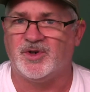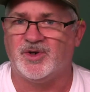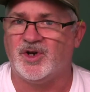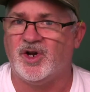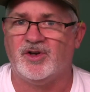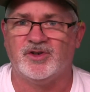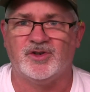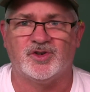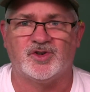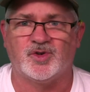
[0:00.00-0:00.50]
put
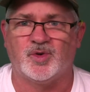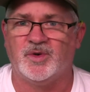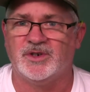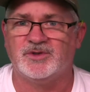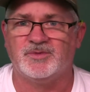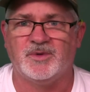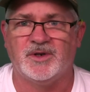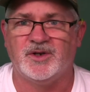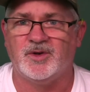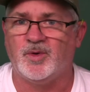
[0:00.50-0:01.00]
all your
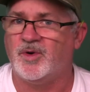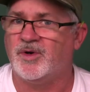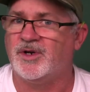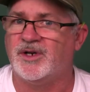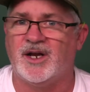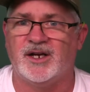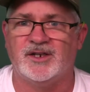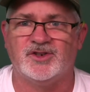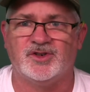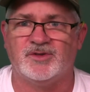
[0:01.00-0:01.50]
toys away,
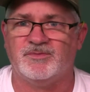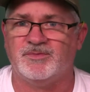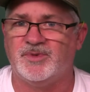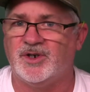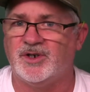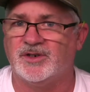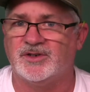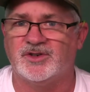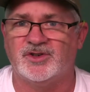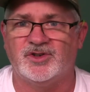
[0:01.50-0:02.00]
organize your
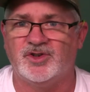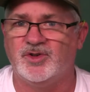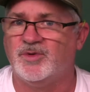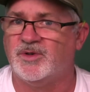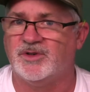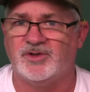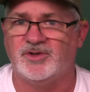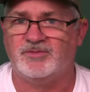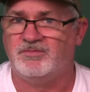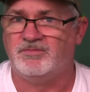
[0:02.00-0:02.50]
books,
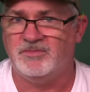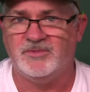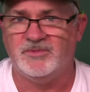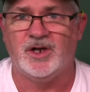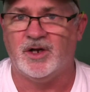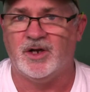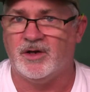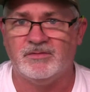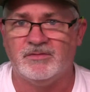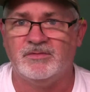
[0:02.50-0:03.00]
do, you
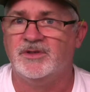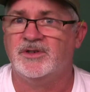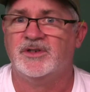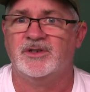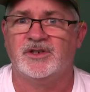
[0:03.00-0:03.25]
know,